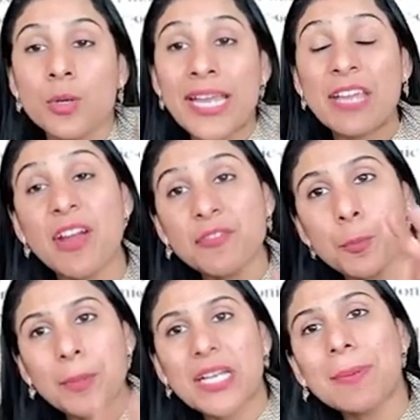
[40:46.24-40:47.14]
Okay, if I have
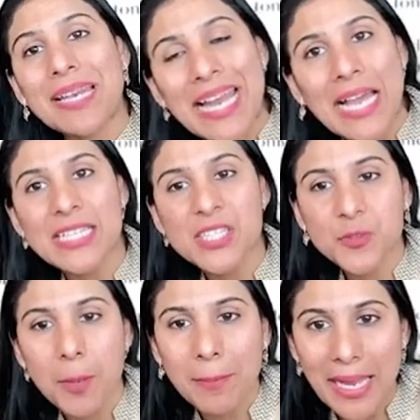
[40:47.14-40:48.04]
to pick up lines
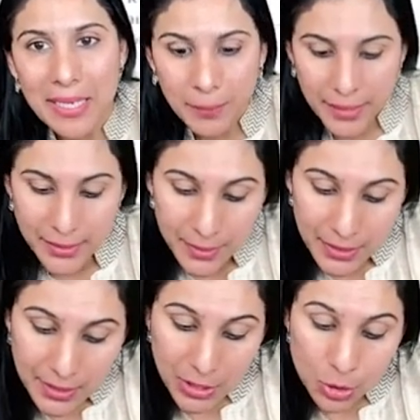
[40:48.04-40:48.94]
from Malamed,
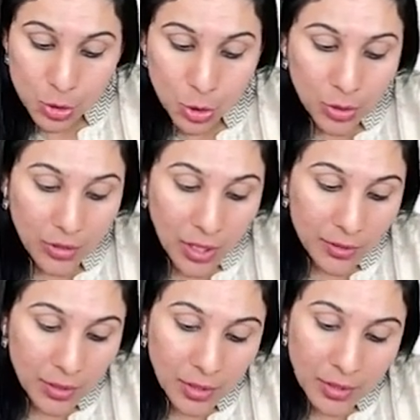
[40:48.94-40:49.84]
so
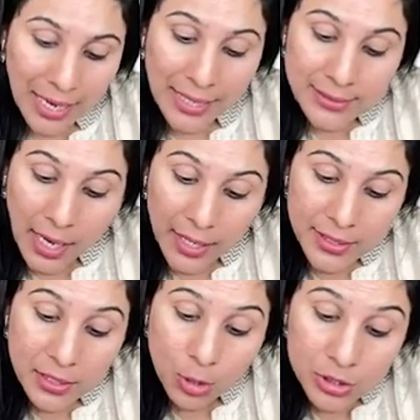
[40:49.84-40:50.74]
at
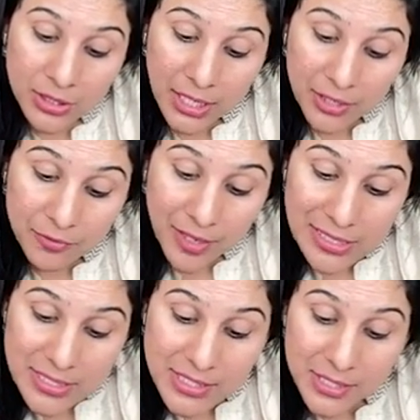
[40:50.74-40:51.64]
higher or the
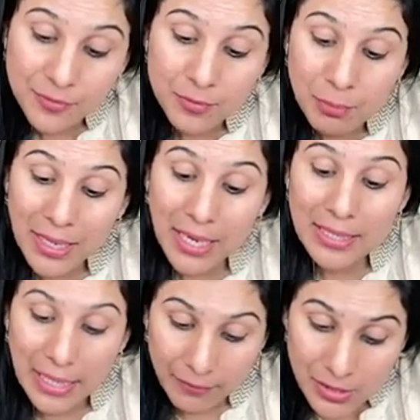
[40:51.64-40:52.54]
convulsive
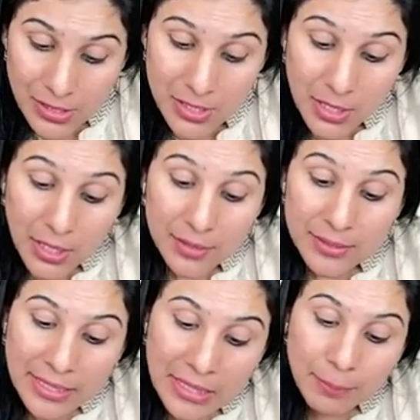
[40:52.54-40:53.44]
blood levels,
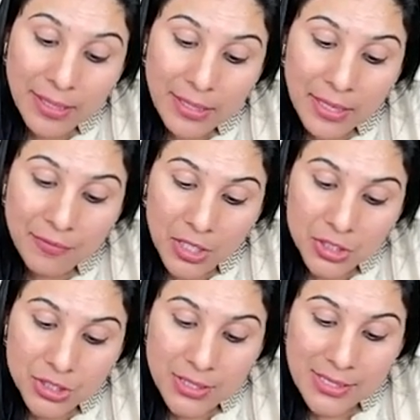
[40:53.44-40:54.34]
the inhibitory
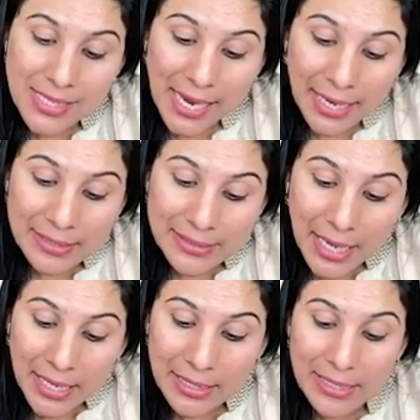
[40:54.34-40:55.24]
function is
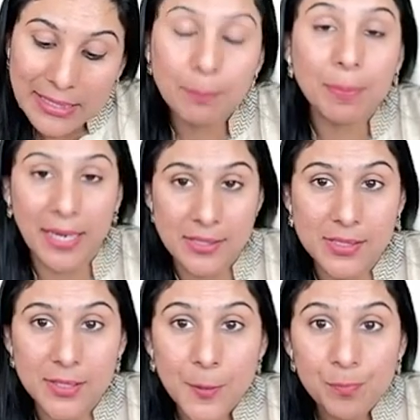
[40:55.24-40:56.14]
entirely
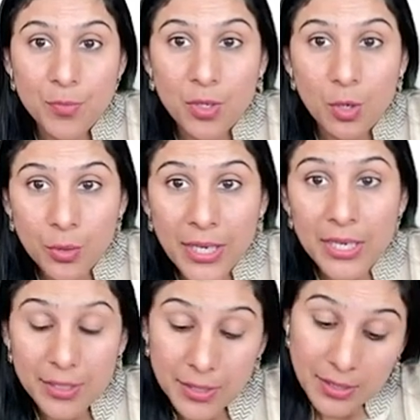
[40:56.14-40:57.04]
depressed.
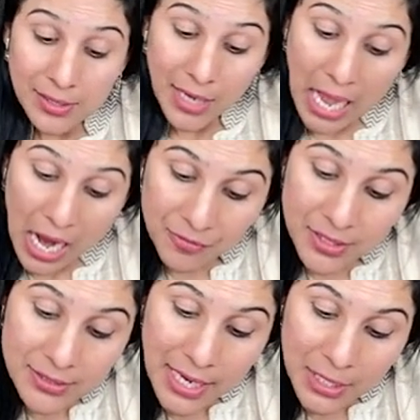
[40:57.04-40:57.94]
Okay,
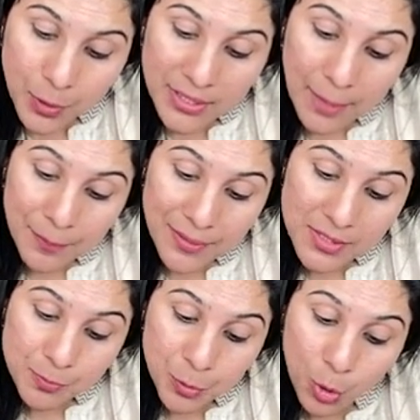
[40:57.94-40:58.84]
after that, what
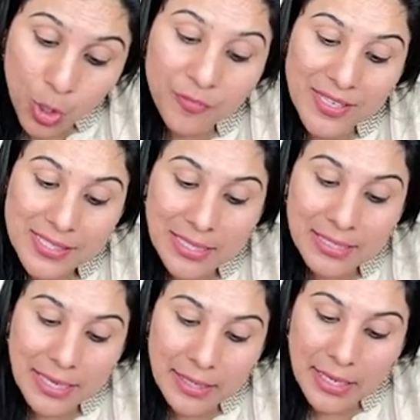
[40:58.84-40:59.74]
happens? Pure
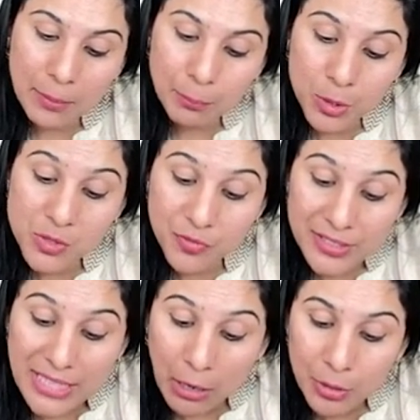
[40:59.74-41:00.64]
facilitatory input
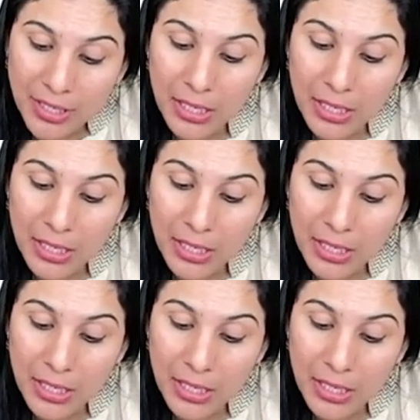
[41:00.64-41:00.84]
without